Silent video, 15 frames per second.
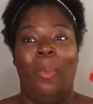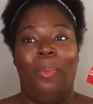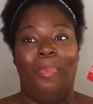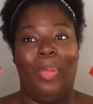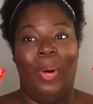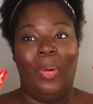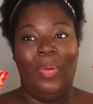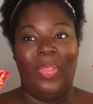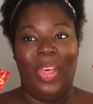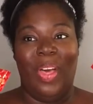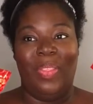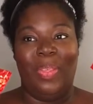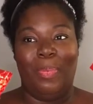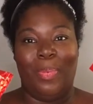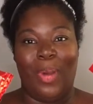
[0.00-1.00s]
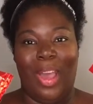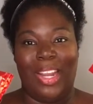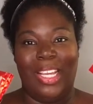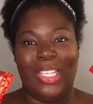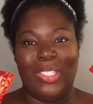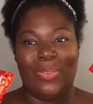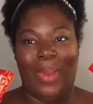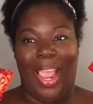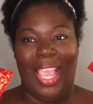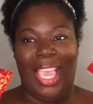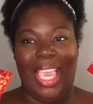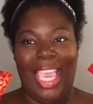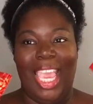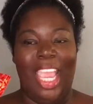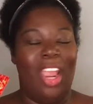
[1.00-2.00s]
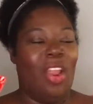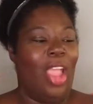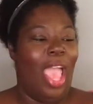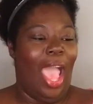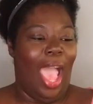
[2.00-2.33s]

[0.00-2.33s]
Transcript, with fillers: both of the products right here.